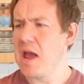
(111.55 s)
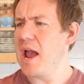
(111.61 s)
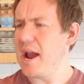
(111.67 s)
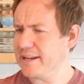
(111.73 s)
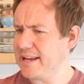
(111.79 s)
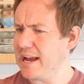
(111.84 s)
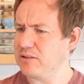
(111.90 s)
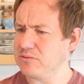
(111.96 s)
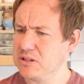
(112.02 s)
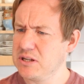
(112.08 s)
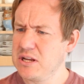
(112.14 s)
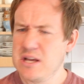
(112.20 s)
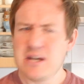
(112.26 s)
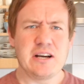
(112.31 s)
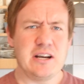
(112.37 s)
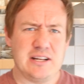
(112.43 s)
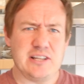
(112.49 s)
Anyhow,
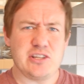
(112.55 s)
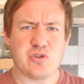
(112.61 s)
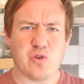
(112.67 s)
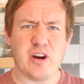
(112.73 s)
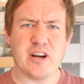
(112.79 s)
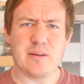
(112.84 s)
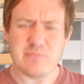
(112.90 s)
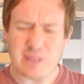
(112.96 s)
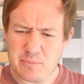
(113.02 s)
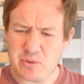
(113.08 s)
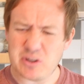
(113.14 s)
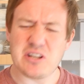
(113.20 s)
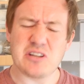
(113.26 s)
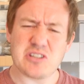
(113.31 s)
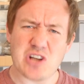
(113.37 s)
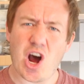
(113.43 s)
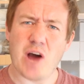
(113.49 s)
uh, let's try them. That
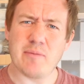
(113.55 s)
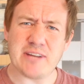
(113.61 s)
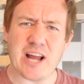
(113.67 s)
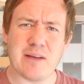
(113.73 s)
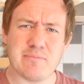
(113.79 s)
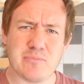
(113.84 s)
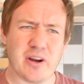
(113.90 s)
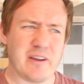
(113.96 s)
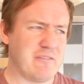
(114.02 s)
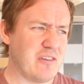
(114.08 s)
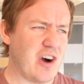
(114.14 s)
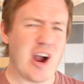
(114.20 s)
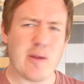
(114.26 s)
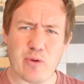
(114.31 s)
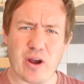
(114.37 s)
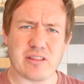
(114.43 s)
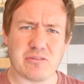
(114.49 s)
might calm down my
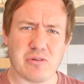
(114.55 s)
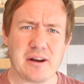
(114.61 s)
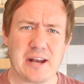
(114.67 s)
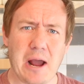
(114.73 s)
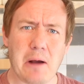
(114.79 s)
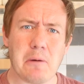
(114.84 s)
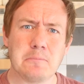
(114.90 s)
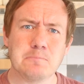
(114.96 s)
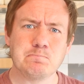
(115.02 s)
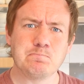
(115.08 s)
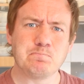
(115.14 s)
fire breath right now.